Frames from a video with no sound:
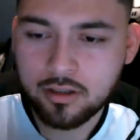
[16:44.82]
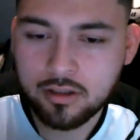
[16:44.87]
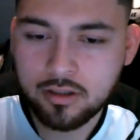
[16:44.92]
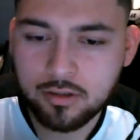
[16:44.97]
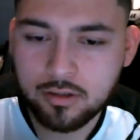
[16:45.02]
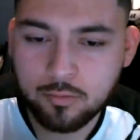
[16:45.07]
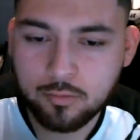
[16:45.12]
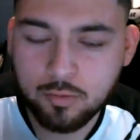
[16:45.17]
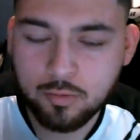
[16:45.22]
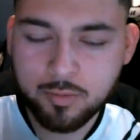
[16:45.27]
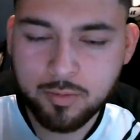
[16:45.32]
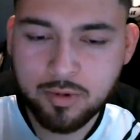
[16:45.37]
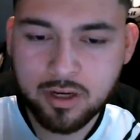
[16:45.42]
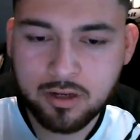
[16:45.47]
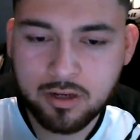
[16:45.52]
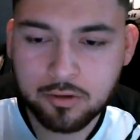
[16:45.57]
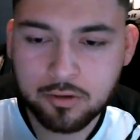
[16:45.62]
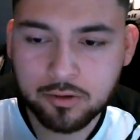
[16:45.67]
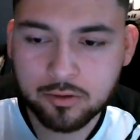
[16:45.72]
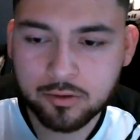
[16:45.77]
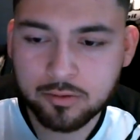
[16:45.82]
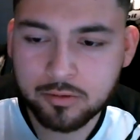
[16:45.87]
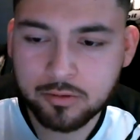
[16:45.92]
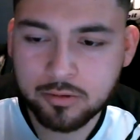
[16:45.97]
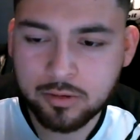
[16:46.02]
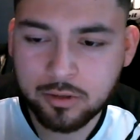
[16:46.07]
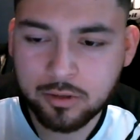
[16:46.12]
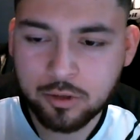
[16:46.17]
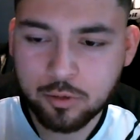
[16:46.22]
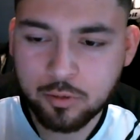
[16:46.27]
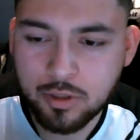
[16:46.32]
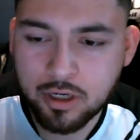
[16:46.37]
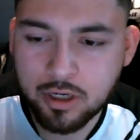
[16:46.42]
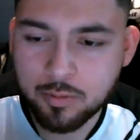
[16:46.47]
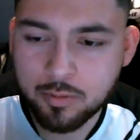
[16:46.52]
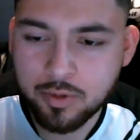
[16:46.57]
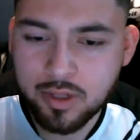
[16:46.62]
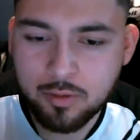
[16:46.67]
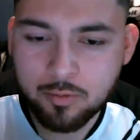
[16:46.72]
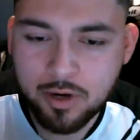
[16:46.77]
what about Leon? Do we
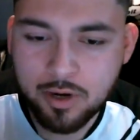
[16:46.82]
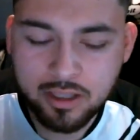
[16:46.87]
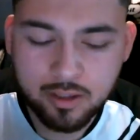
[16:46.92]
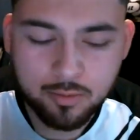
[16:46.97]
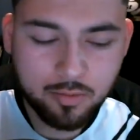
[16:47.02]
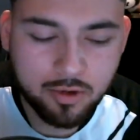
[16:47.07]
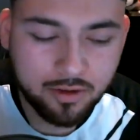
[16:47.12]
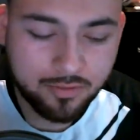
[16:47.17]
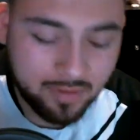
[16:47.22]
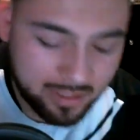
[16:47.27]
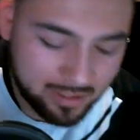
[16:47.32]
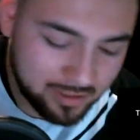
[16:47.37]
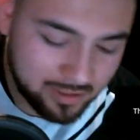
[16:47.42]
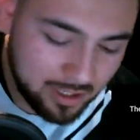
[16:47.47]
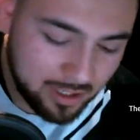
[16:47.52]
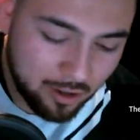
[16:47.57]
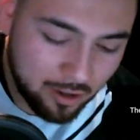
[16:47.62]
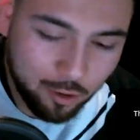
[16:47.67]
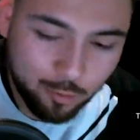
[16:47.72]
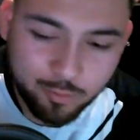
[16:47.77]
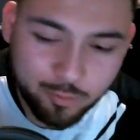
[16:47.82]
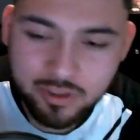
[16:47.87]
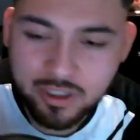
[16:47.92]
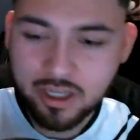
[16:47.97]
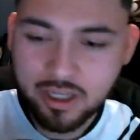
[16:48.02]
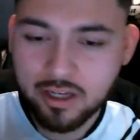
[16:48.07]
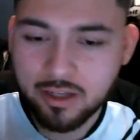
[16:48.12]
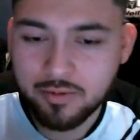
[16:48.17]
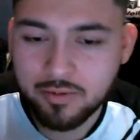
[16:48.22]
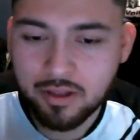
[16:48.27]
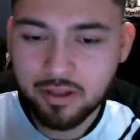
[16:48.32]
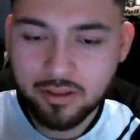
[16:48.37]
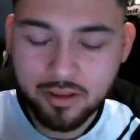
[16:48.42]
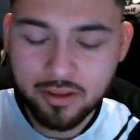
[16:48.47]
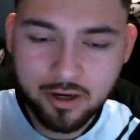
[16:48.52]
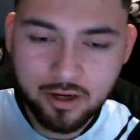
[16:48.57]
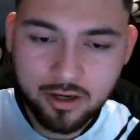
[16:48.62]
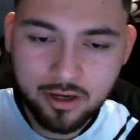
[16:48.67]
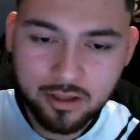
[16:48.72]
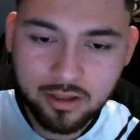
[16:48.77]
completely write them off? It's their home stadium now.
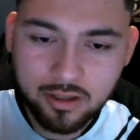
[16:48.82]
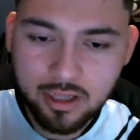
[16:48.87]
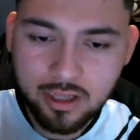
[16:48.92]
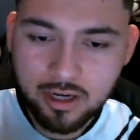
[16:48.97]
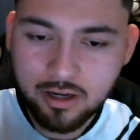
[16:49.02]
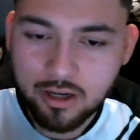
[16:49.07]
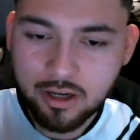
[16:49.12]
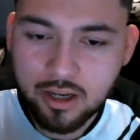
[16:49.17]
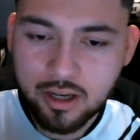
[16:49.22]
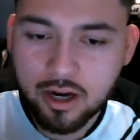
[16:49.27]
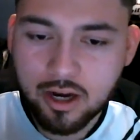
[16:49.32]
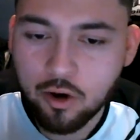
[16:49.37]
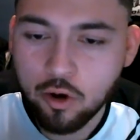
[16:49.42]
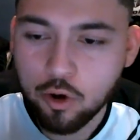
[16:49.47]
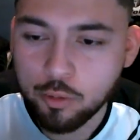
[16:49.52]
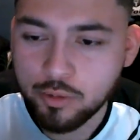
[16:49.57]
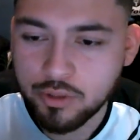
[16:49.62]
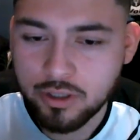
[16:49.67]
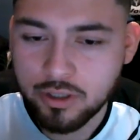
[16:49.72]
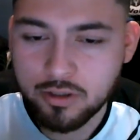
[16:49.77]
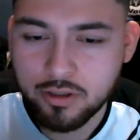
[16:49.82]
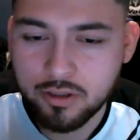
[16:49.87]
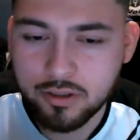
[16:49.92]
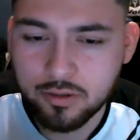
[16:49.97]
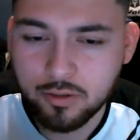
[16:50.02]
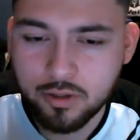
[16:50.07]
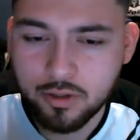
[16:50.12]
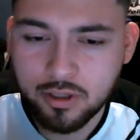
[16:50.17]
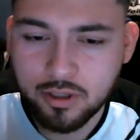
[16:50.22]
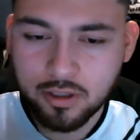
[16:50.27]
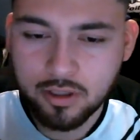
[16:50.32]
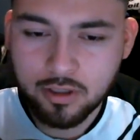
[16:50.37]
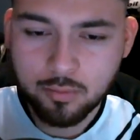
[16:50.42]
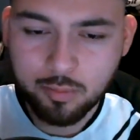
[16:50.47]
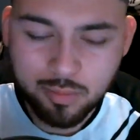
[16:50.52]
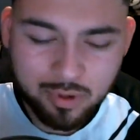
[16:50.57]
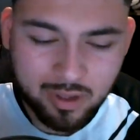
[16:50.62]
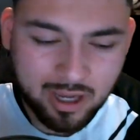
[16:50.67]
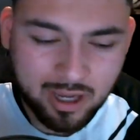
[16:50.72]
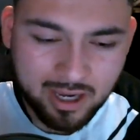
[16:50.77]
They're in their home territory,
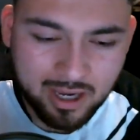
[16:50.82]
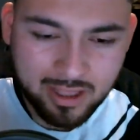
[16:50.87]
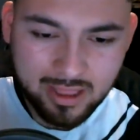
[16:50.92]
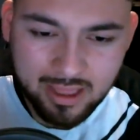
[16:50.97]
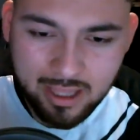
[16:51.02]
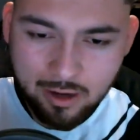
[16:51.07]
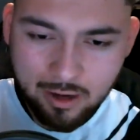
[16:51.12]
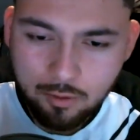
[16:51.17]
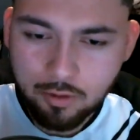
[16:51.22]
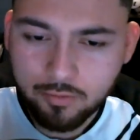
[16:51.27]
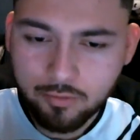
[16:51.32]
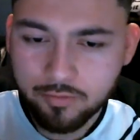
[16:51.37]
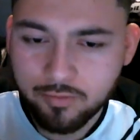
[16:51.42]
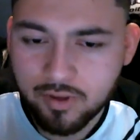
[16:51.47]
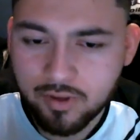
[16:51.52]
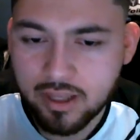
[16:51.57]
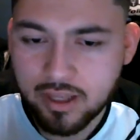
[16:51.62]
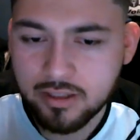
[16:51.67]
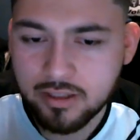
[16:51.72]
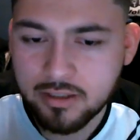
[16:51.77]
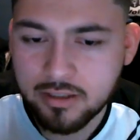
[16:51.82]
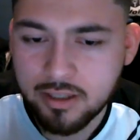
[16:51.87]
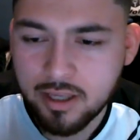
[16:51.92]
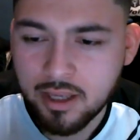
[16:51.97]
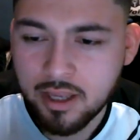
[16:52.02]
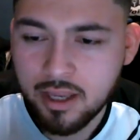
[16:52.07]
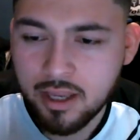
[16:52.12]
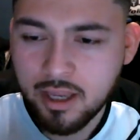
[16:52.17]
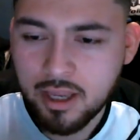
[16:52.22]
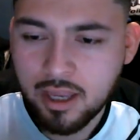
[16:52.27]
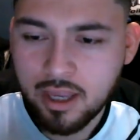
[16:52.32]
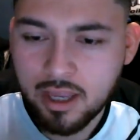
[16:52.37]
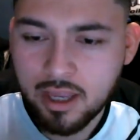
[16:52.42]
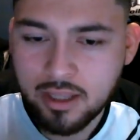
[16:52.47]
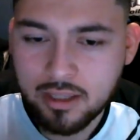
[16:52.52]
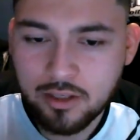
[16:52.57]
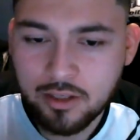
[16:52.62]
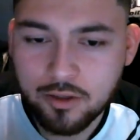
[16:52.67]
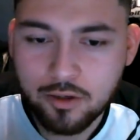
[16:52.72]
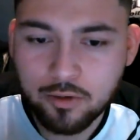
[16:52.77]
behind their own fans.
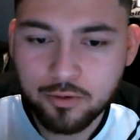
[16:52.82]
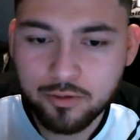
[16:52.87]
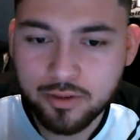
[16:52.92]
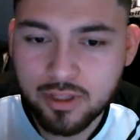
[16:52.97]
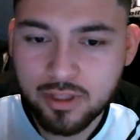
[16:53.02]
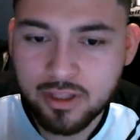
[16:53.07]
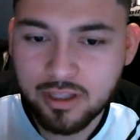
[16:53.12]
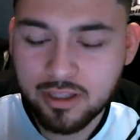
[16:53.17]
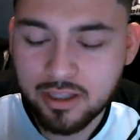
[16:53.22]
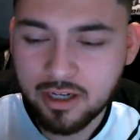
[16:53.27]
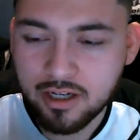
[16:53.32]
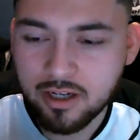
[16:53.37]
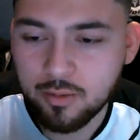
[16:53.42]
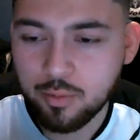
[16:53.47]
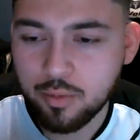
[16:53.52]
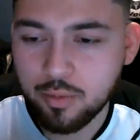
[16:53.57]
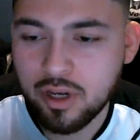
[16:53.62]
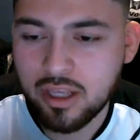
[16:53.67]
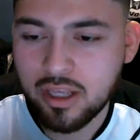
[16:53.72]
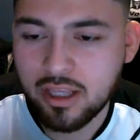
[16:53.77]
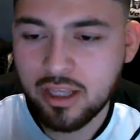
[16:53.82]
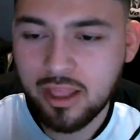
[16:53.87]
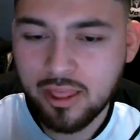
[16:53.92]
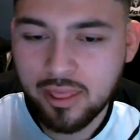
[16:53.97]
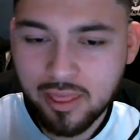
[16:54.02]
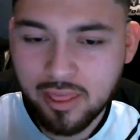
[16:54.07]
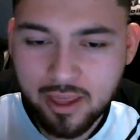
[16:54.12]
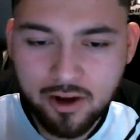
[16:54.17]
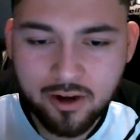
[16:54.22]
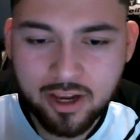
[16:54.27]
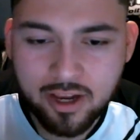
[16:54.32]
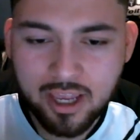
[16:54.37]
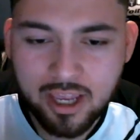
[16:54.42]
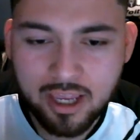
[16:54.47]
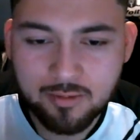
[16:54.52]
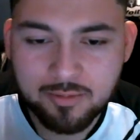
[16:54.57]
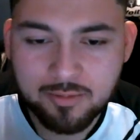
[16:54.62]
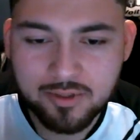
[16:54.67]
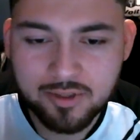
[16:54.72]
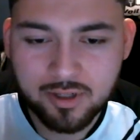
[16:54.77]
You don't think that they're gonna bring their
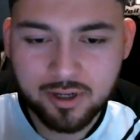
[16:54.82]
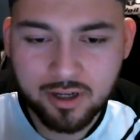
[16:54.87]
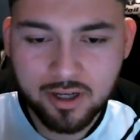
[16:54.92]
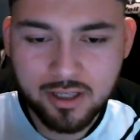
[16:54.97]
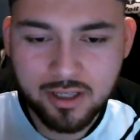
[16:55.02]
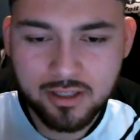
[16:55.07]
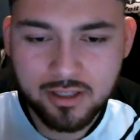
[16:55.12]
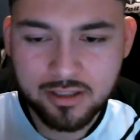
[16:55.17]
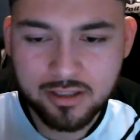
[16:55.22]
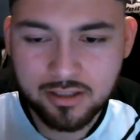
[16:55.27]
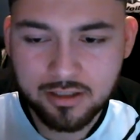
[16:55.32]
game to us?